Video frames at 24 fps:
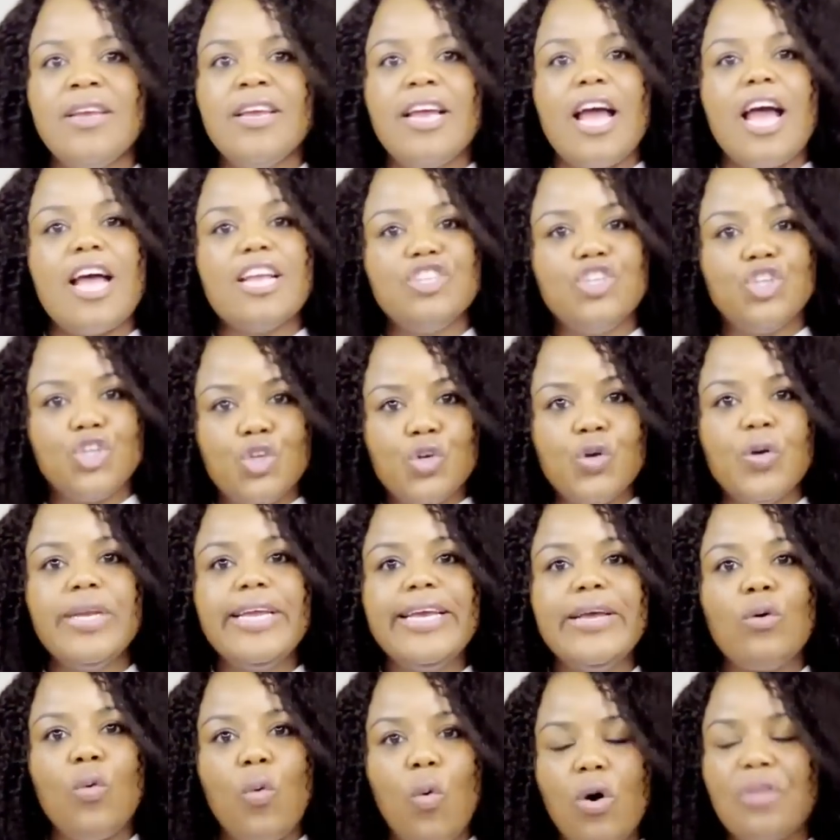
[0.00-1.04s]
a
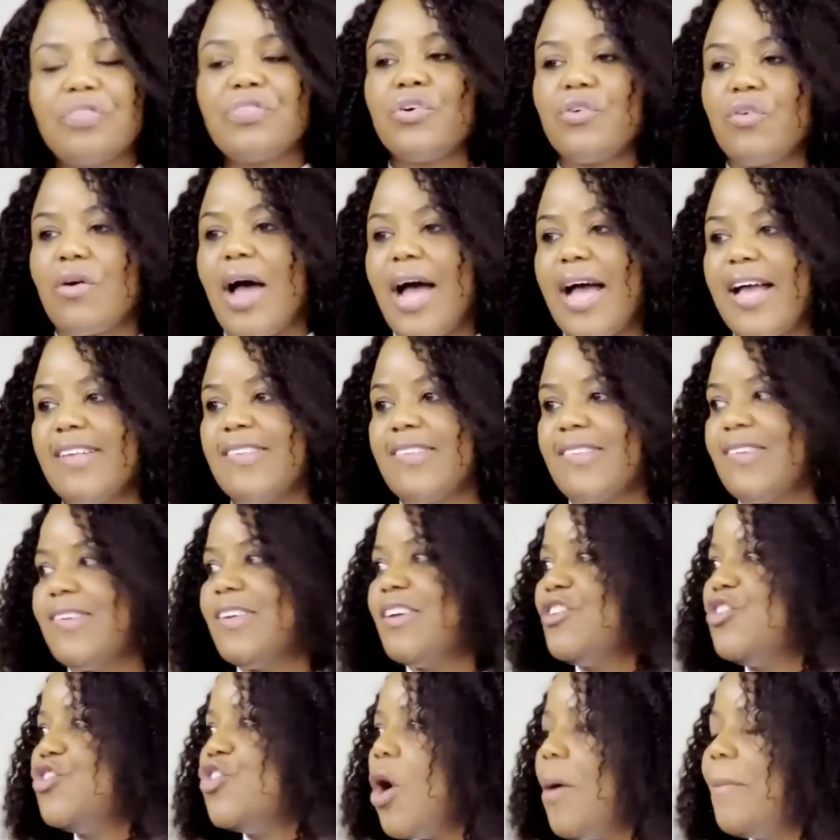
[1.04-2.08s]
duly authorized
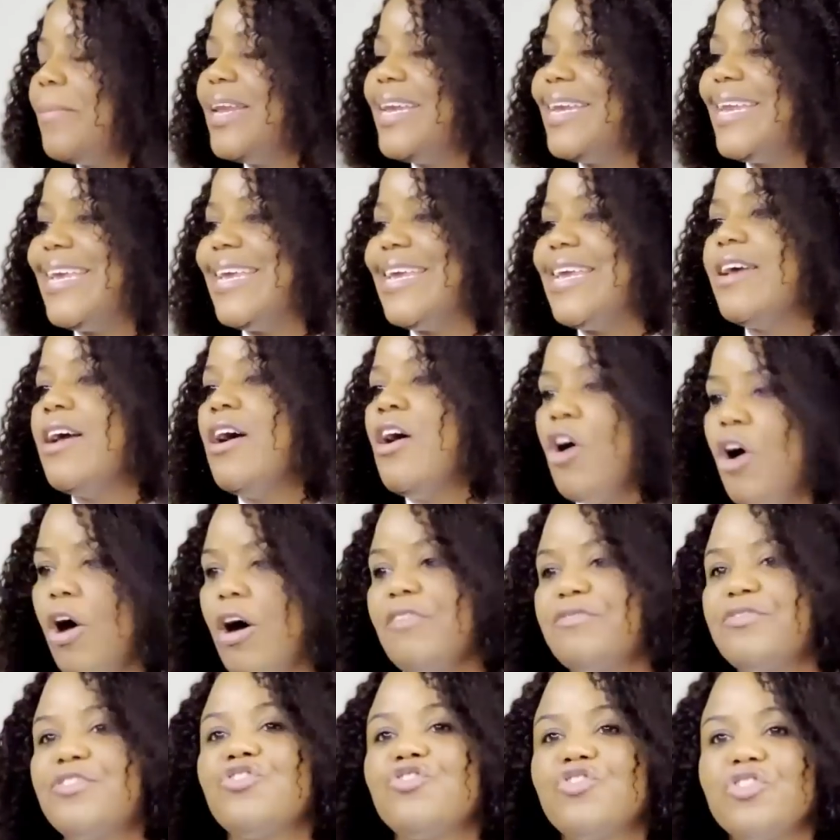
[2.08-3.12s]
nominee
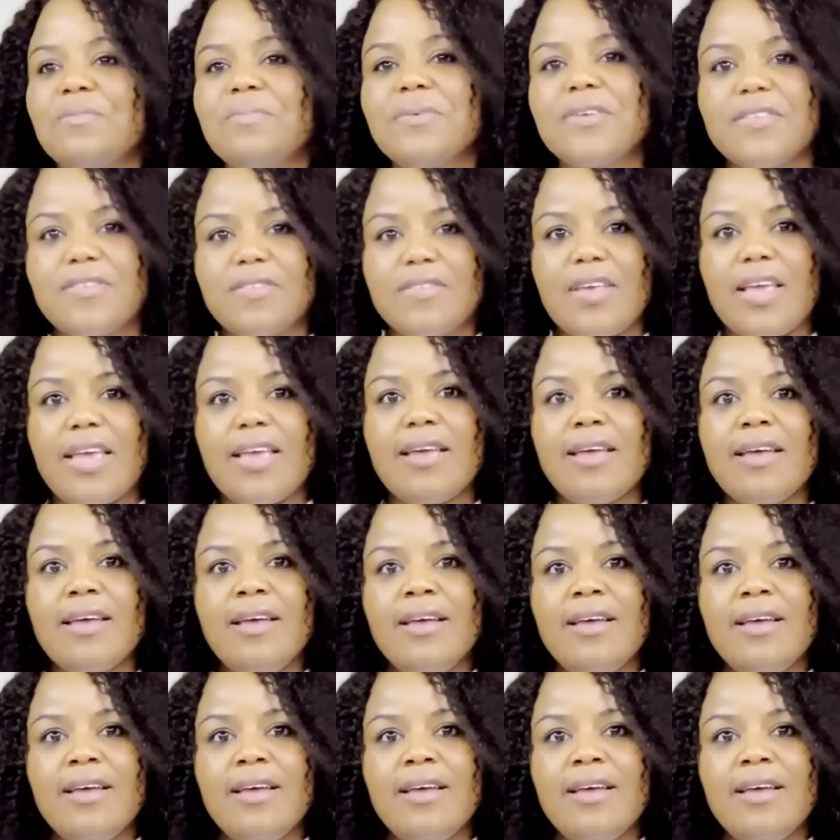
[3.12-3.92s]
of the CCC.